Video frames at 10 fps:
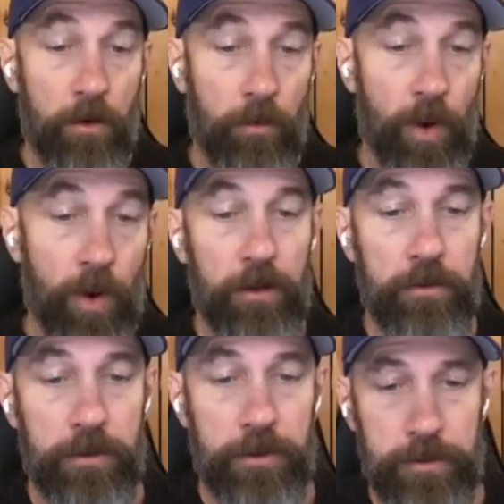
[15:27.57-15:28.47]
Well,
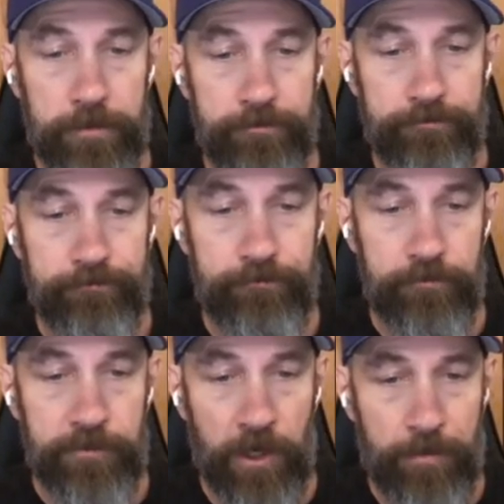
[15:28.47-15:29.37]

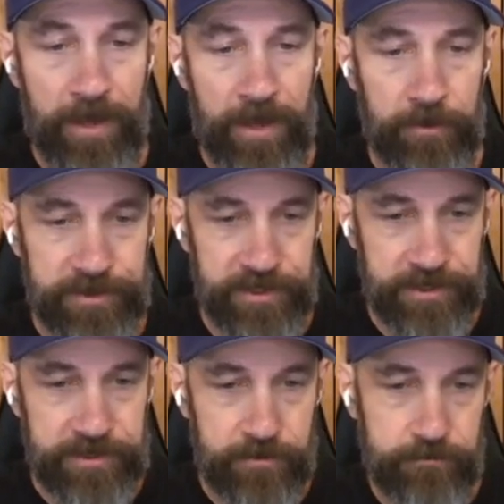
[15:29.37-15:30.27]
you know, the bad news
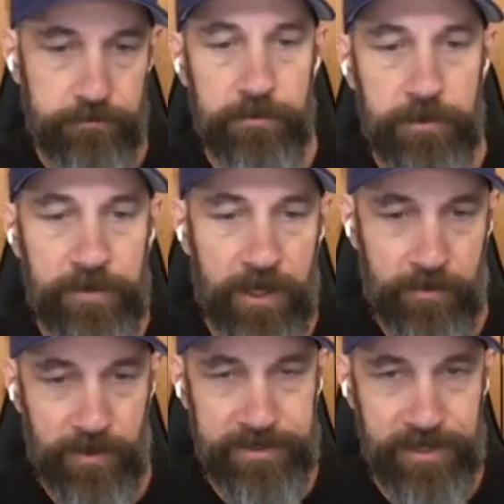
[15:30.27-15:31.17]
is you're
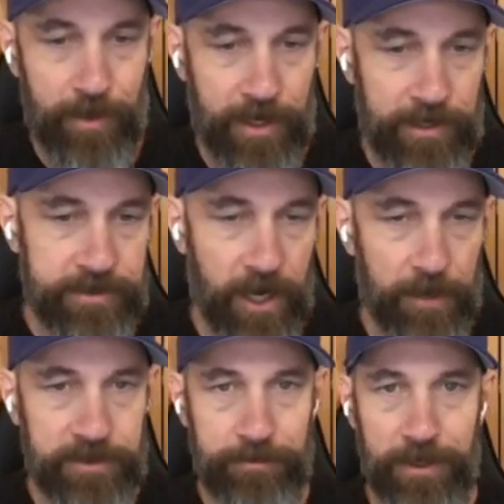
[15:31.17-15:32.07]
taking the exam 8
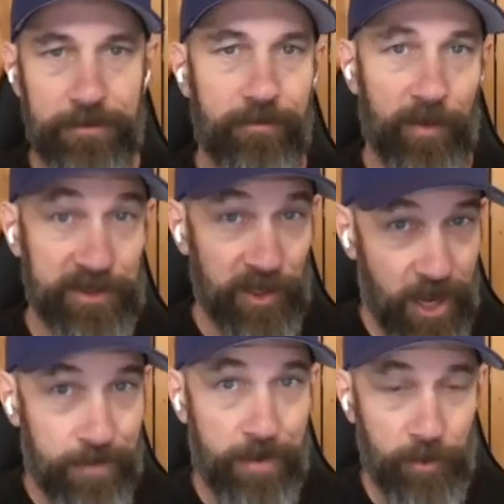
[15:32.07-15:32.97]
times, but there's a
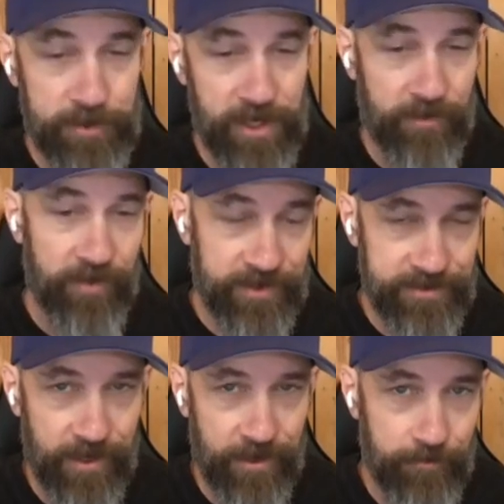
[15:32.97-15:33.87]
lot of people who take the
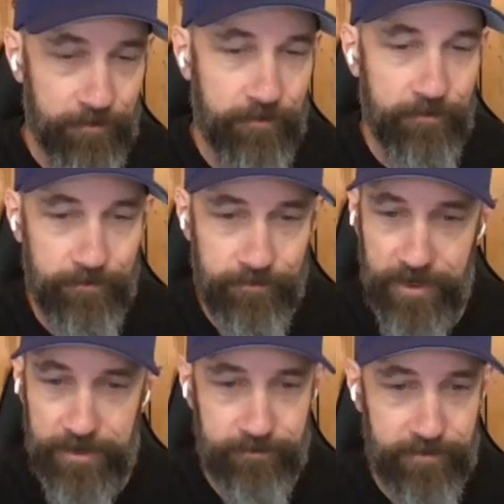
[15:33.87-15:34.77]
exam
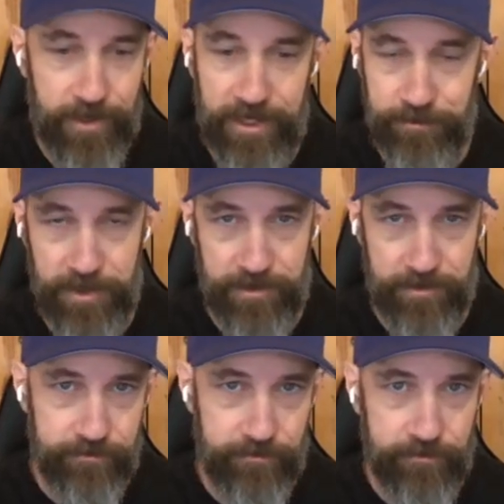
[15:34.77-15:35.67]
like as many.
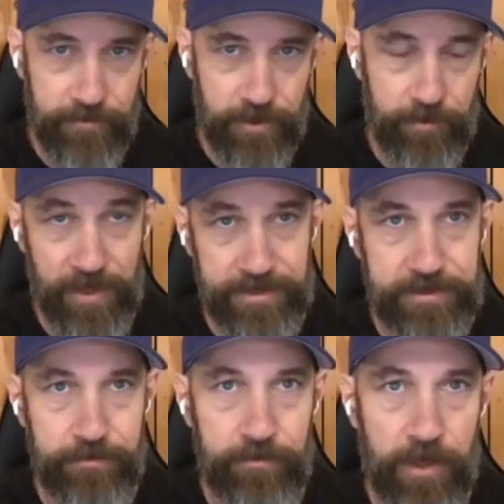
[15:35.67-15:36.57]
I mean,
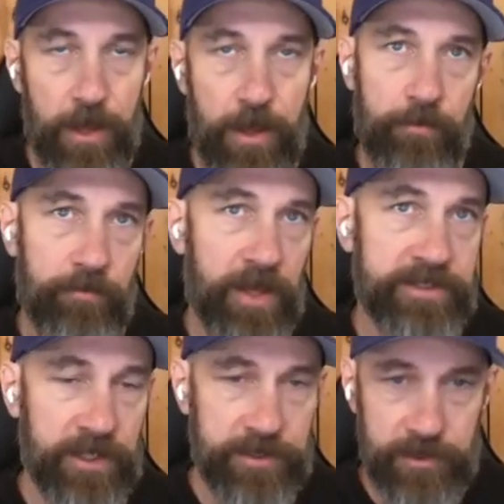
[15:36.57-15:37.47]
that's
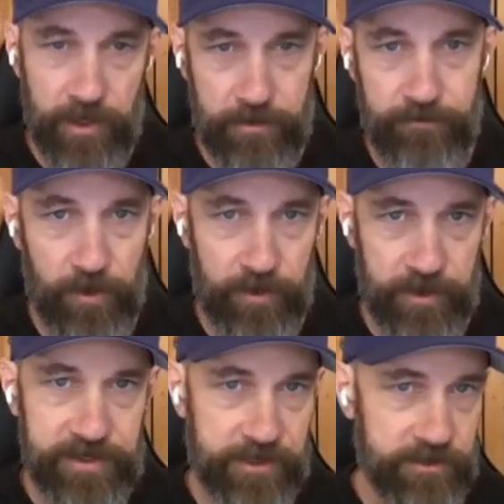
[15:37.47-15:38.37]
essentially like failing
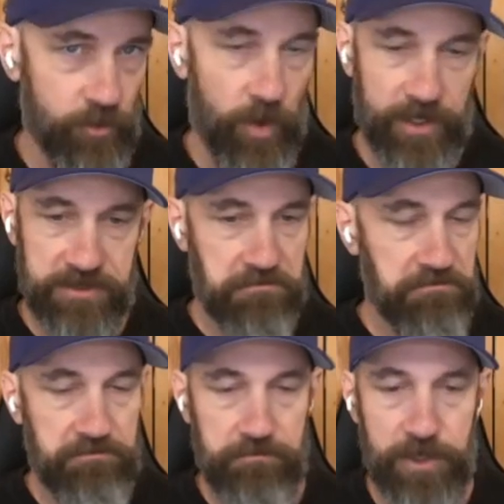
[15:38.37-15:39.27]
each section twice.
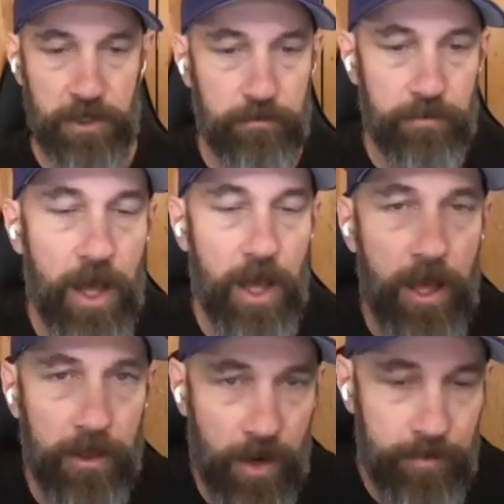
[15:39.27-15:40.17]
So
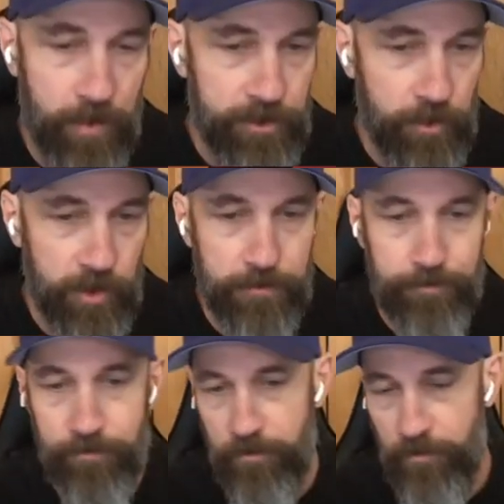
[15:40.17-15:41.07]
a lot of people do it.
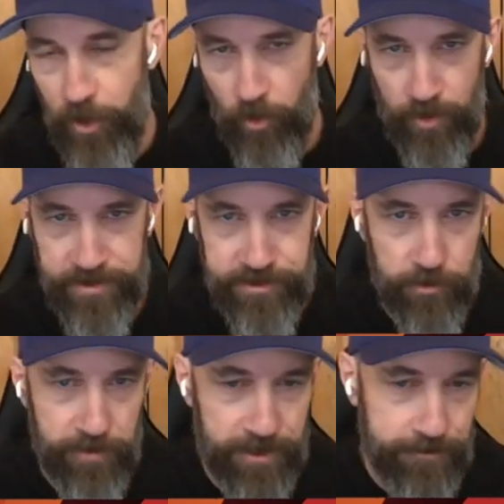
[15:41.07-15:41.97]
No one wants to
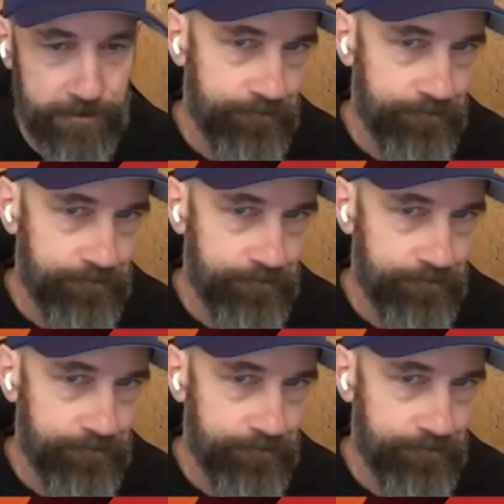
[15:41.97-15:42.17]
admit it.